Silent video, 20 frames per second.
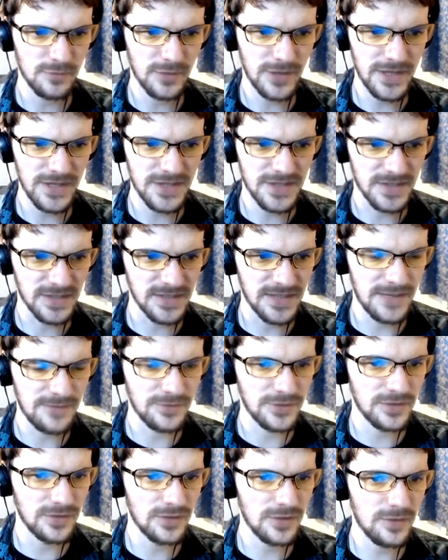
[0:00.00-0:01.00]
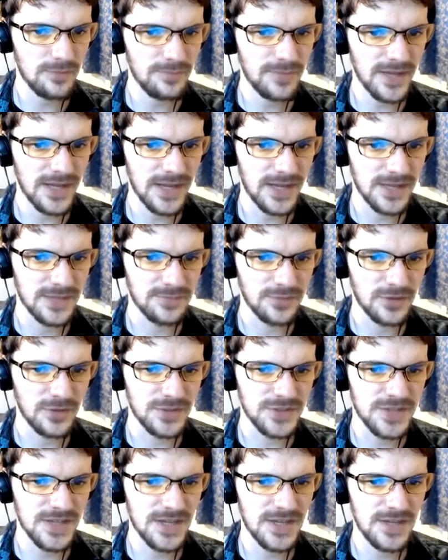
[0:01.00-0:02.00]
His weight is 11, not
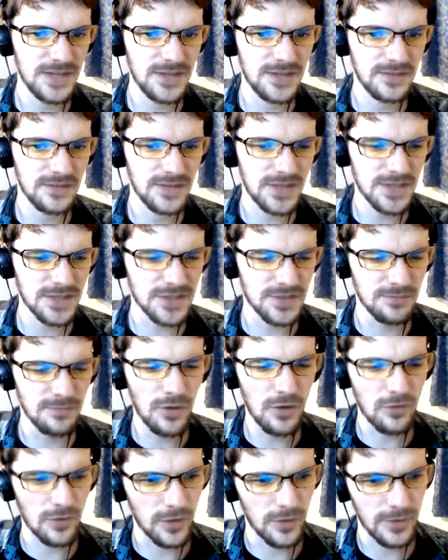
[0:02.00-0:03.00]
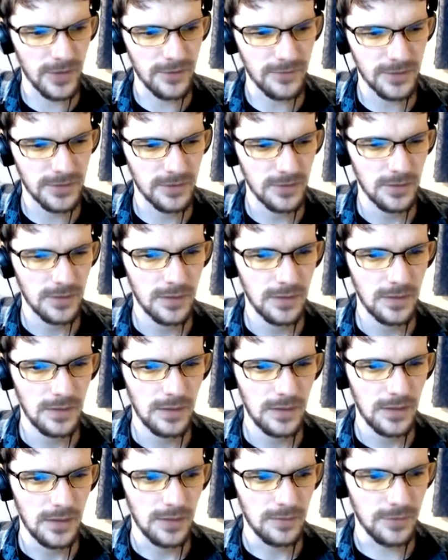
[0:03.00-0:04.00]
bad, but on day, next tomorrow even,
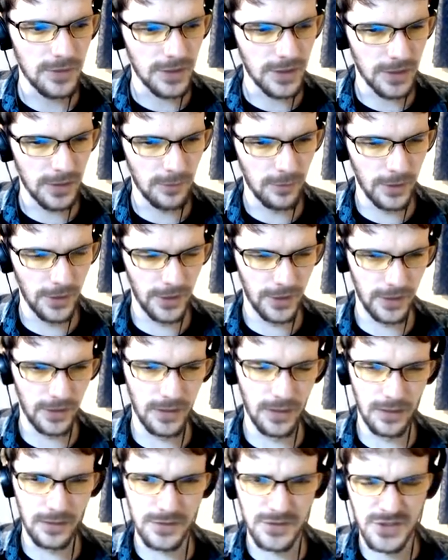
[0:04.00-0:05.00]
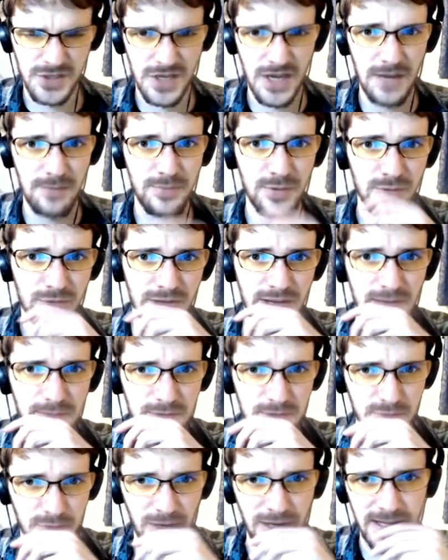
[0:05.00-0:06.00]
we're gonna wanna start
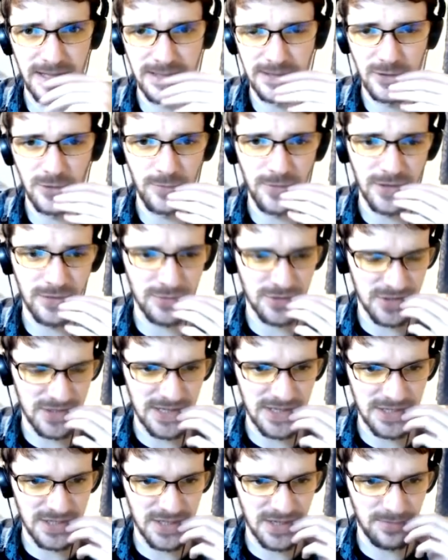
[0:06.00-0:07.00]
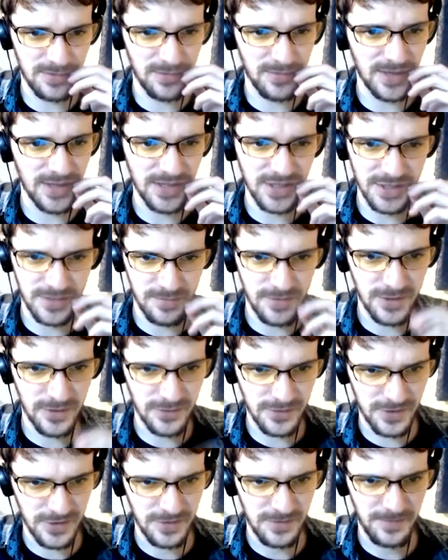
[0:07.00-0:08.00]
building up his weight a little bit. We'll start supplementing
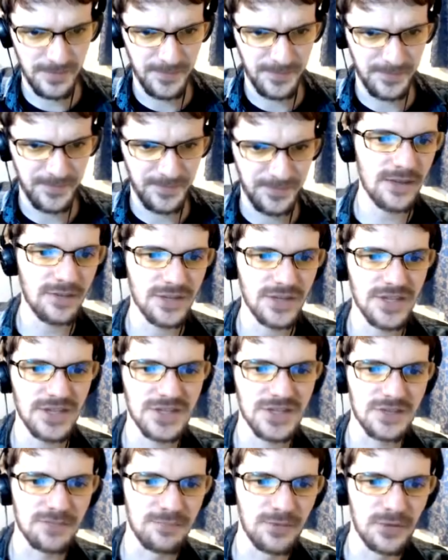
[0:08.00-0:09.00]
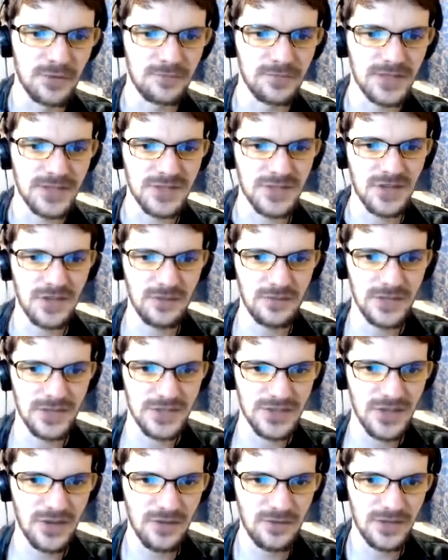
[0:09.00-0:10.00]
his meals. Now he needs to poop. Let's
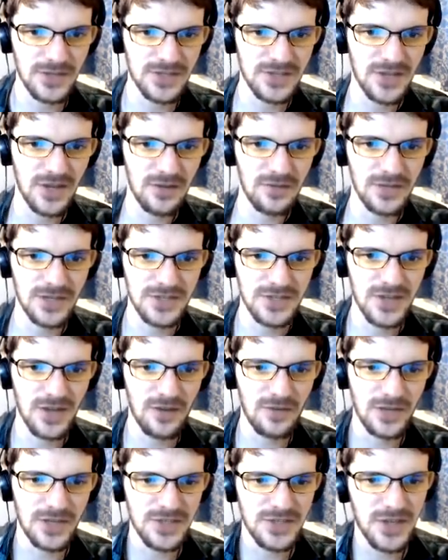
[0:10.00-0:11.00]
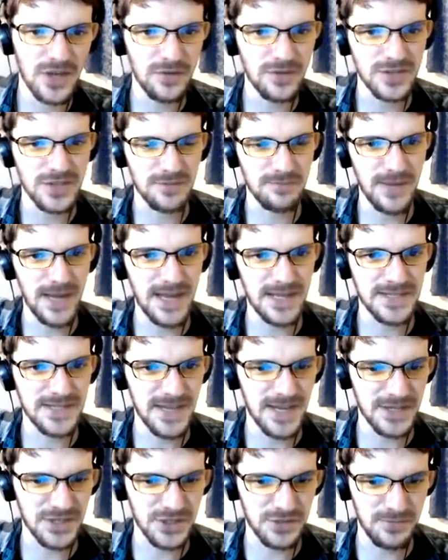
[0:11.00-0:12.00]
go, let's go, let's go, let's go, let's go. It's a
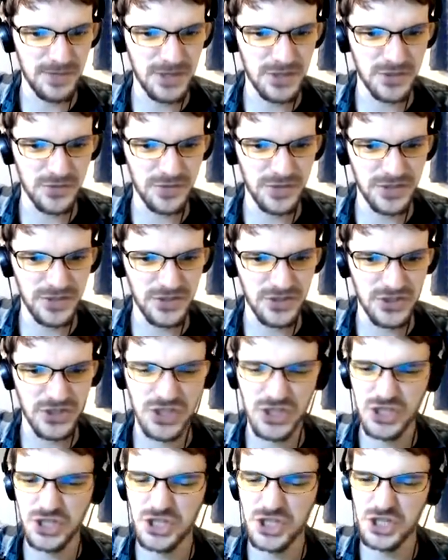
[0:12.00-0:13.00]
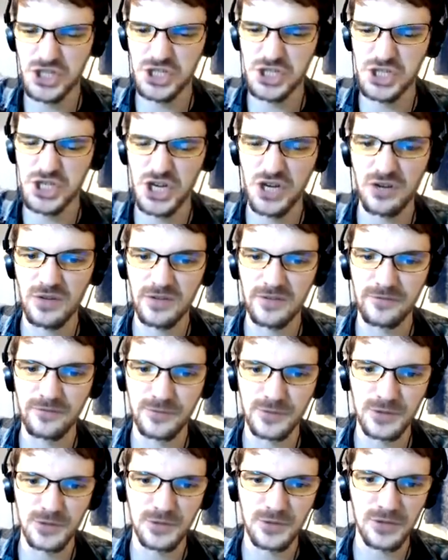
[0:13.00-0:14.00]
mad dash to make sure he doesn't shh shit
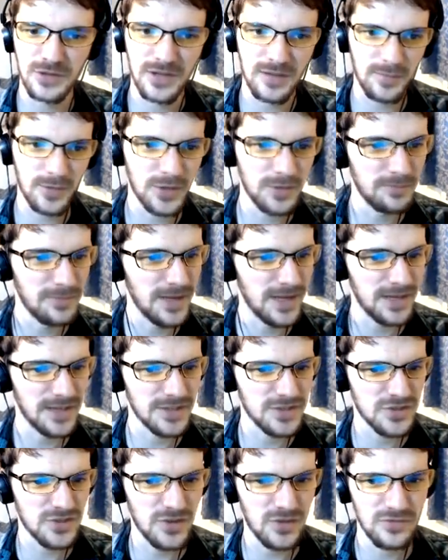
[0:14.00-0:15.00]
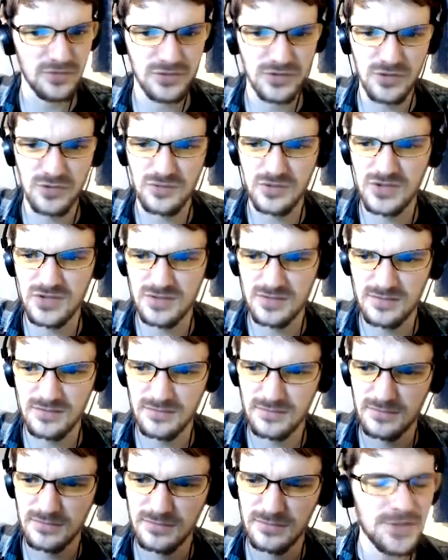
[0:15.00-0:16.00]
on the floor. Come on, man, let's go,
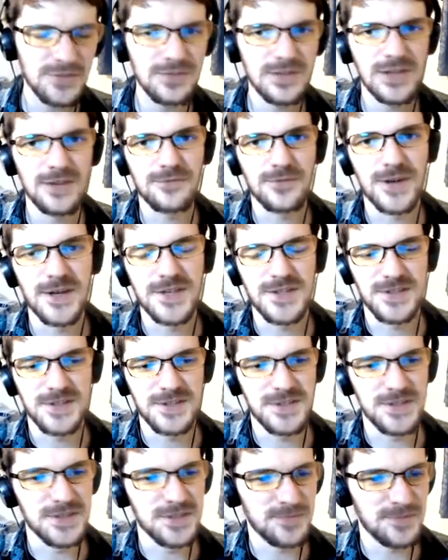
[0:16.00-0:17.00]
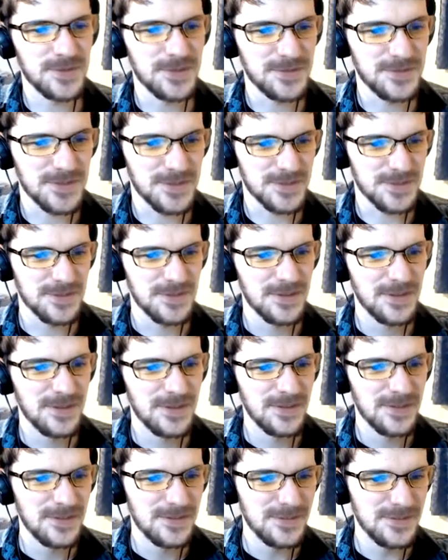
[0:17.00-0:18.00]
dudes. I do love raising Digimon,
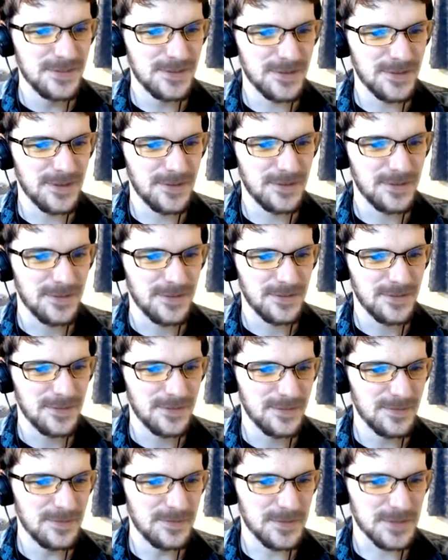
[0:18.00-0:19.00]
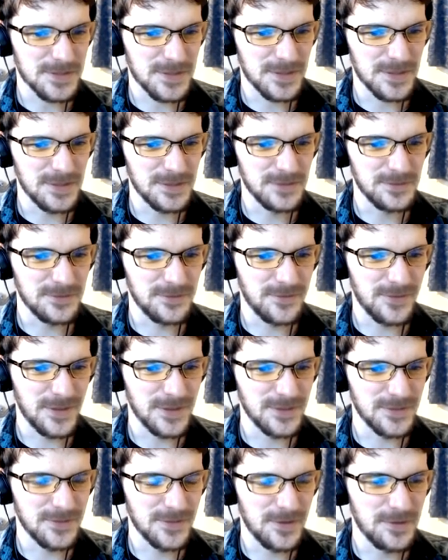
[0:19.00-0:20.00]
just, you know, watching the
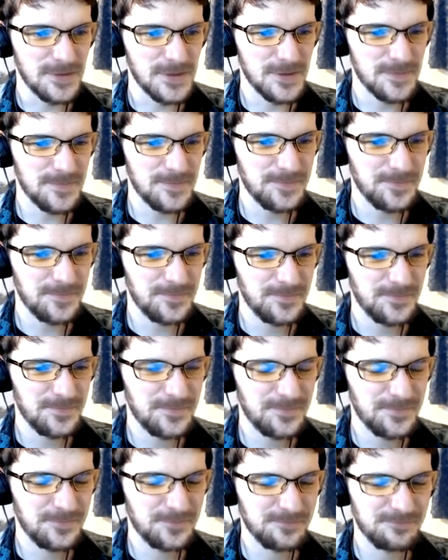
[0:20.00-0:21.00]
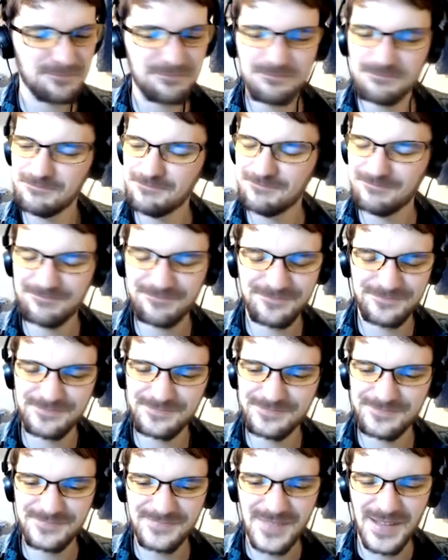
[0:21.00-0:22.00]
little fella grow up.
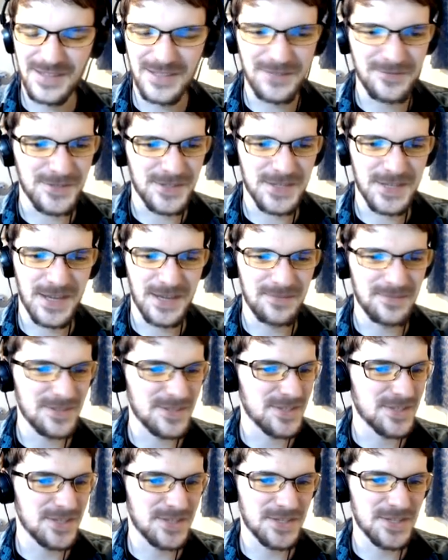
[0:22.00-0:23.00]
I love this game.